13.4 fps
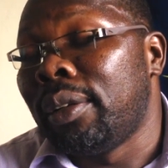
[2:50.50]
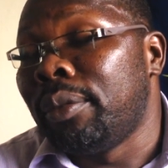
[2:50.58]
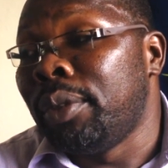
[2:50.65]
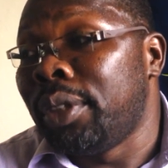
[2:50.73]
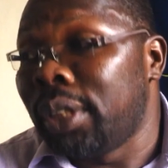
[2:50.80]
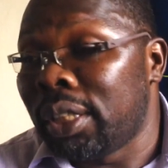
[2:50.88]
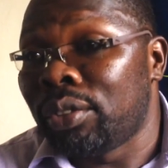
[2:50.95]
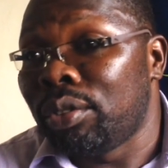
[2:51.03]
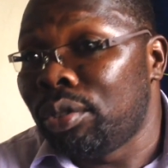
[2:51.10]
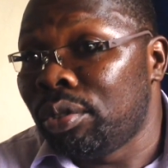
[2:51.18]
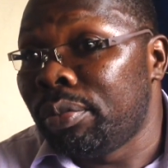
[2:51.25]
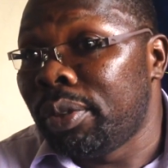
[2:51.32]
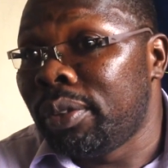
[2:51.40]
which has
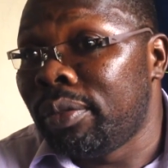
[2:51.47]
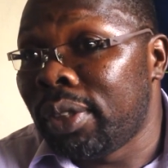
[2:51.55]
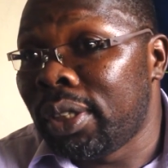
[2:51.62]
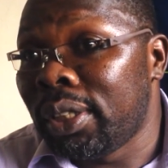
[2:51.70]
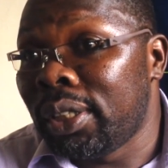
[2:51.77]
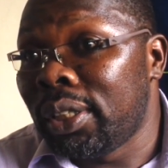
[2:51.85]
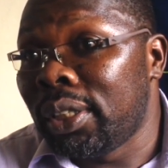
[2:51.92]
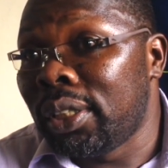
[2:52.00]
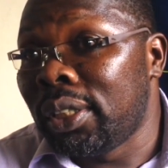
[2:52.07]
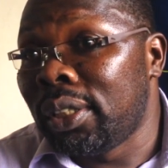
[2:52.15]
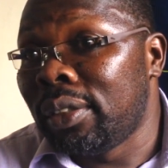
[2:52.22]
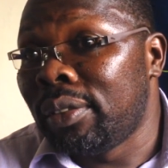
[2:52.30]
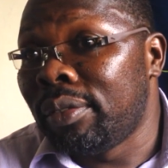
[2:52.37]
also been very,
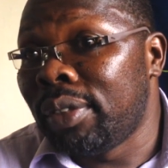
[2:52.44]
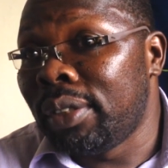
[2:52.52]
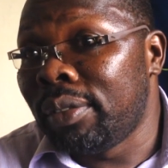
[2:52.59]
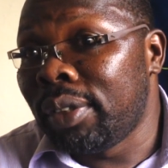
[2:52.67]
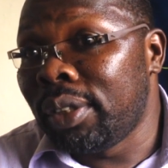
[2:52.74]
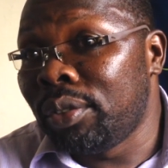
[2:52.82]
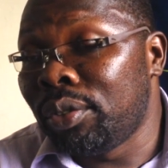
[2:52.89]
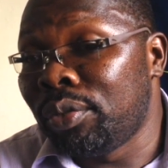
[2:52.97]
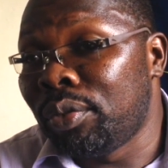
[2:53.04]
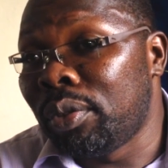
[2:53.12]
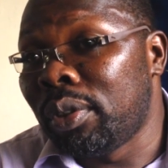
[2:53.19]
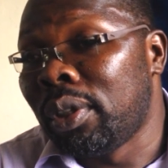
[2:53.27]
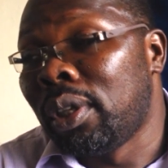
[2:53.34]
very, very useful.